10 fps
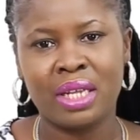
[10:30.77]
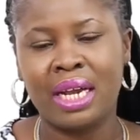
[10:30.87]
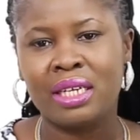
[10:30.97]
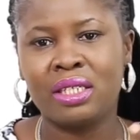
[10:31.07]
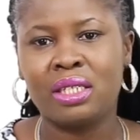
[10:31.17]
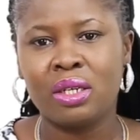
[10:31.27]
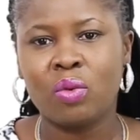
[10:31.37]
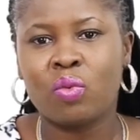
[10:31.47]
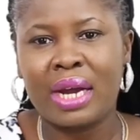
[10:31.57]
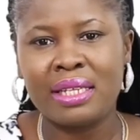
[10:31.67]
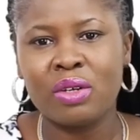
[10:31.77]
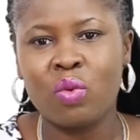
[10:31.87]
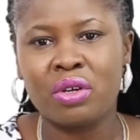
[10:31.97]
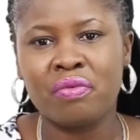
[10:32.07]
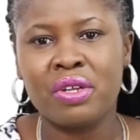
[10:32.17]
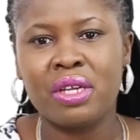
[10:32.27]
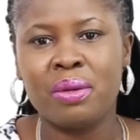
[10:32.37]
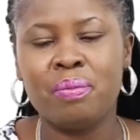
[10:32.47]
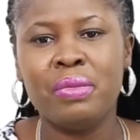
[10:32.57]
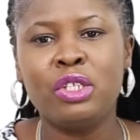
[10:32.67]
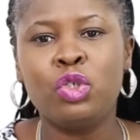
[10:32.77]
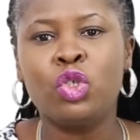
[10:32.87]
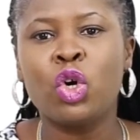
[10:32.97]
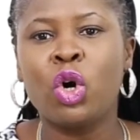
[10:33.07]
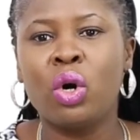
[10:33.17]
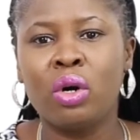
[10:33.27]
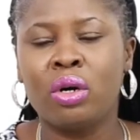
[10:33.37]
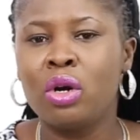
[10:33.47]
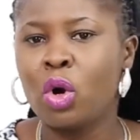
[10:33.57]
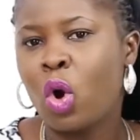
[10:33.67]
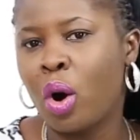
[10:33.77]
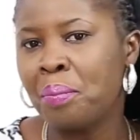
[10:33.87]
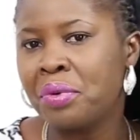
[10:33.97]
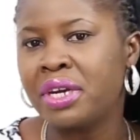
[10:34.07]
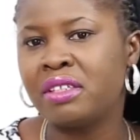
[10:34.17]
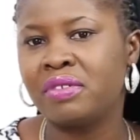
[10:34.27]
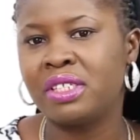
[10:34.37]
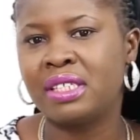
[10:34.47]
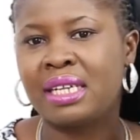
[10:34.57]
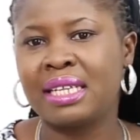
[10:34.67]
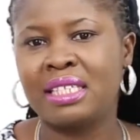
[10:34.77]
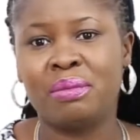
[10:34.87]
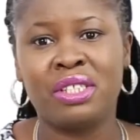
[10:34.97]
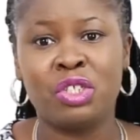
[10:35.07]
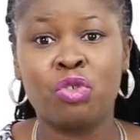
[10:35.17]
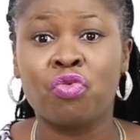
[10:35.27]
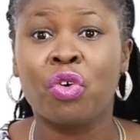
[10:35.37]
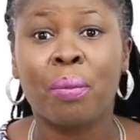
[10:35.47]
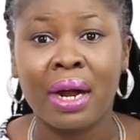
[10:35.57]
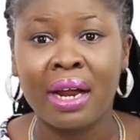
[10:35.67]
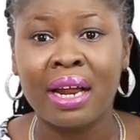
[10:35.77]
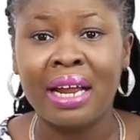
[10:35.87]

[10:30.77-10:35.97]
and I think one of the major components for this attachment is rubber.